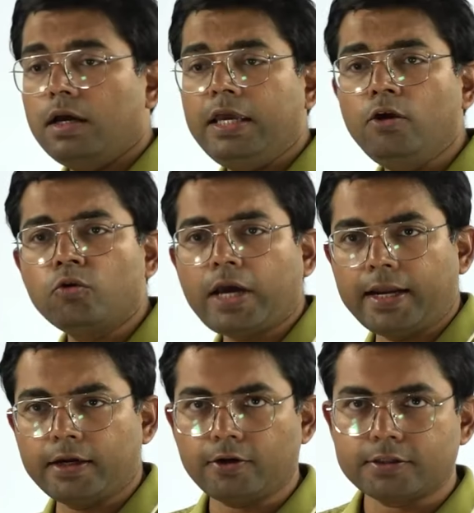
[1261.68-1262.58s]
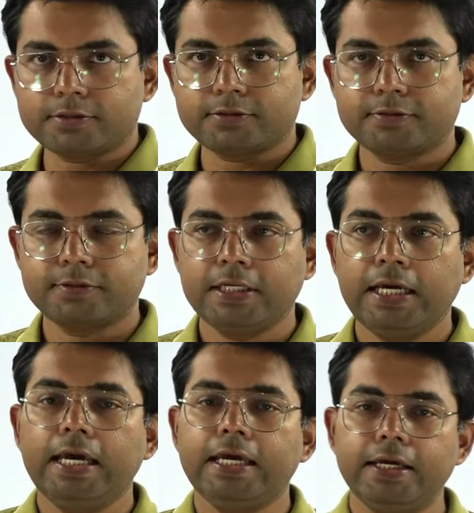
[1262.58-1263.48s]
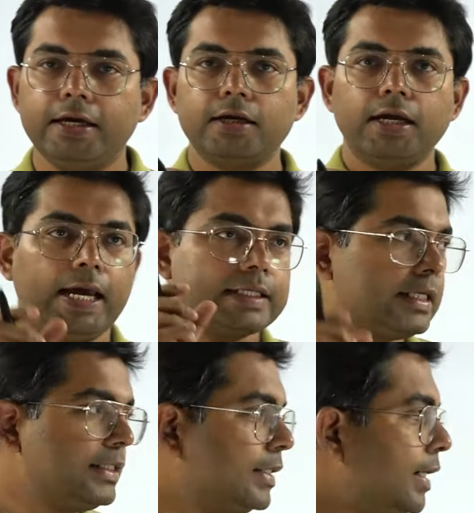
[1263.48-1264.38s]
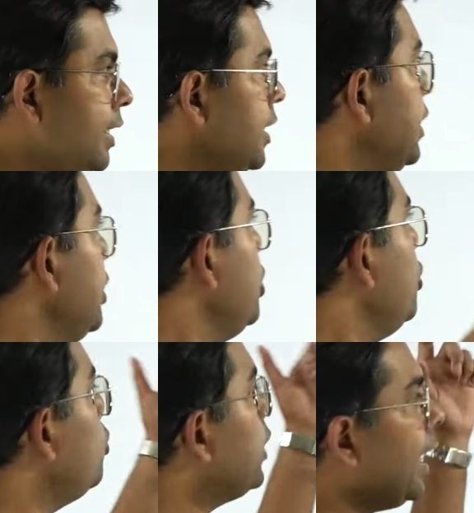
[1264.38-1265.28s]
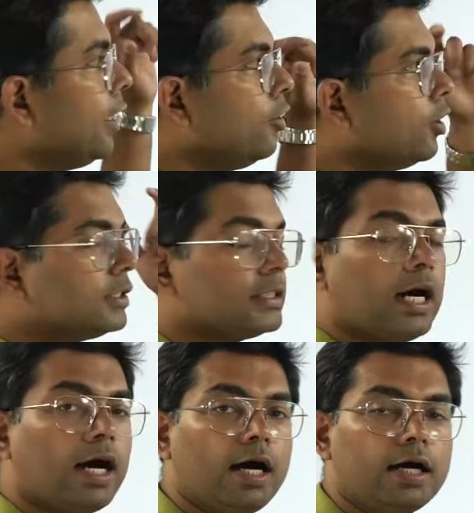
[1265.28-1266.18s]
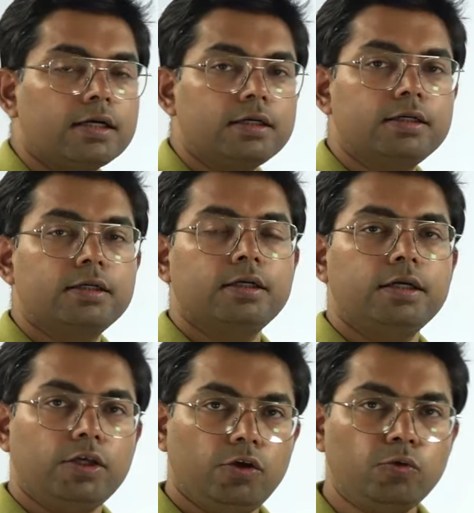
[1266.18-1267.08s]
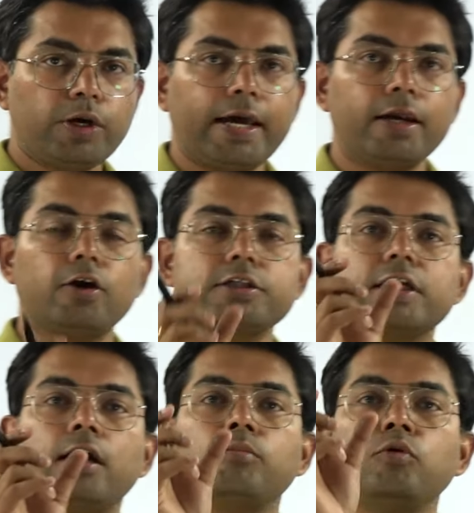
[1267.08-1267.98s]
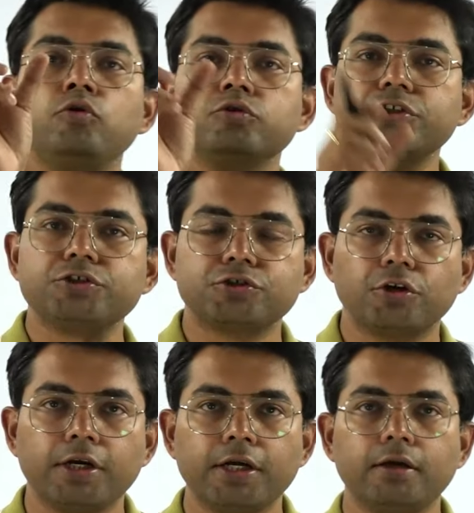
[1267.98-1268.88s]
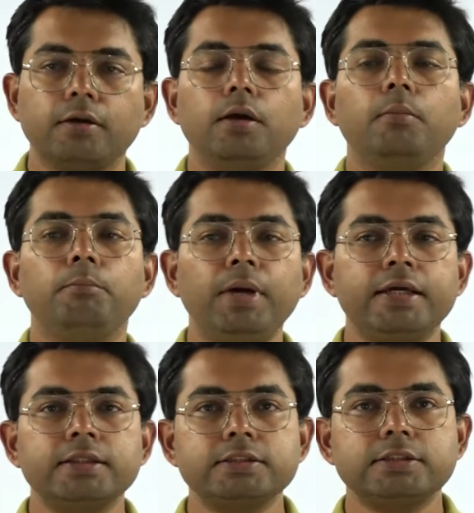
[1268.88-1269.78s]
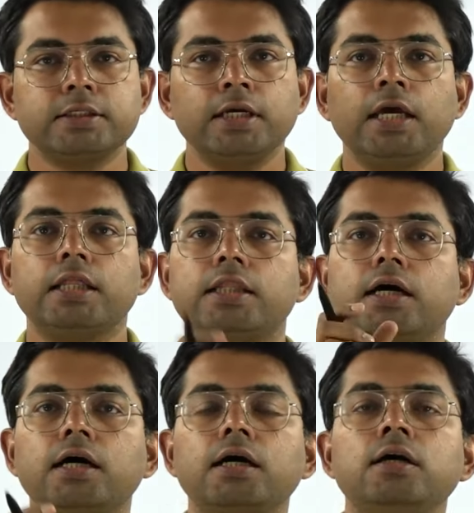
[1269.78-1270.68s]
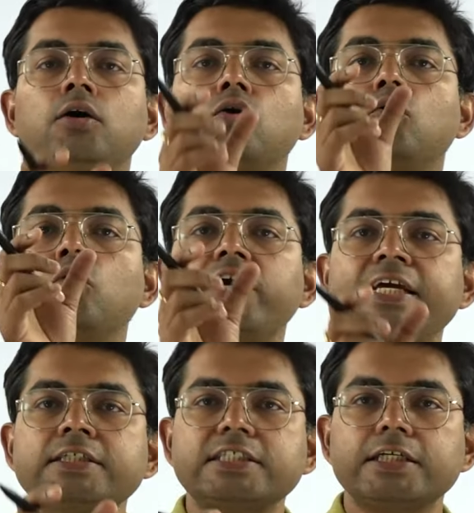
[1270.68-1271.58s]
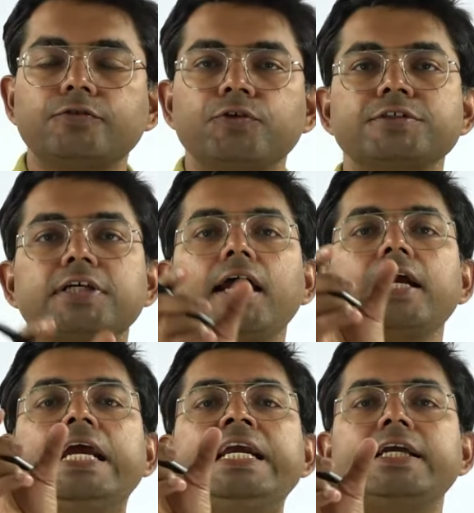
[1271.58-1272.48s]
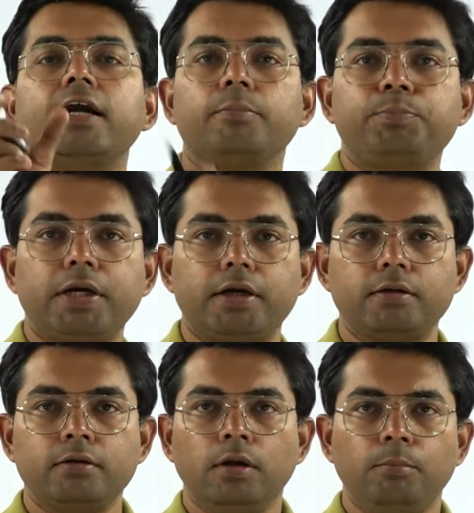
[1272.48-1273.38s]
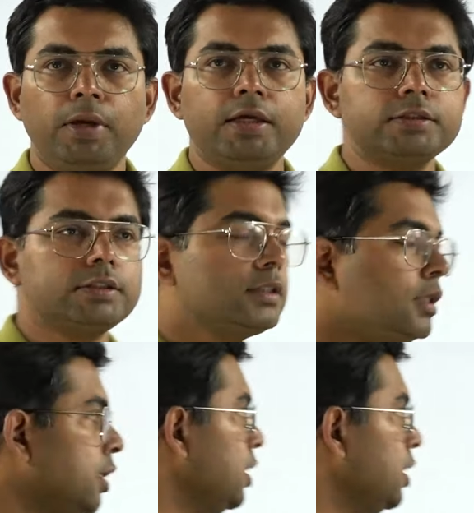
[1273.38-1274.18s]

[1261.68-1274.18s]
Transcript: eukaryotes, here as I said, eukaryotes are monocistronic, means the coding sequence are interrupted, means